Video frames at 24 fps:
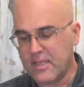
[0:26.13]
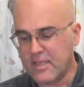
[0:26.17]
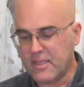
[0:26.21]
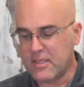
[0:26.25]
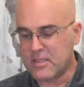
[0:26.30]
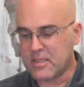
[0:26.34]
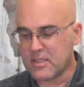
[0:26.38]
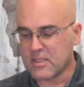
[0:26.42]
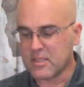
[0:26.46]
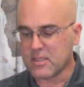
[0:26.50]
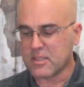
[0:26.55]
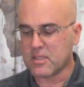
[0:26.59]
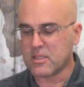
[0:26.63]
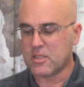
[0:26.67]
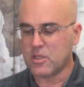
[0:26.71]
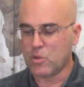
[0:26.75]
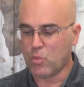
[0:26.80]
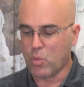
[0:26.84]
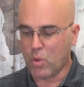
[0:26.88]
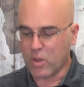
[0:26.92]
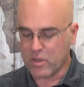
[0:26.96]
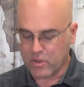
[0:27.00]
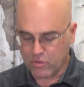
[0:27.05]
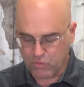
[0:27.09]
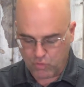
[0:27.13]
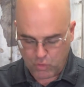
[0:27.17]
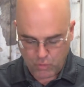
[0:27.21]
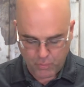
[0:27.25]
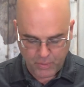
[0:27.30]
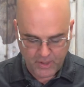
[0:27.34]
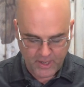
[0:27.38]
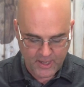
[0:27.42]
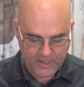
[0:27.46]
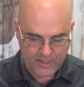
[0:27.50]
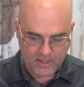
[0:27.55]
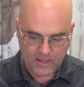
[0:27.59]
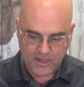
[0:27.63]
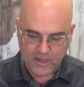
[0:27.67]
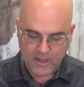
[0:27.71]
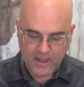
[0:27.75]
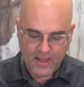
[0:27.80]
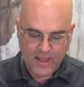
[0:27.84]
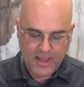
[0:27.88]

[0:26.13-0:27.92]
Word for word: E sixty-one group head.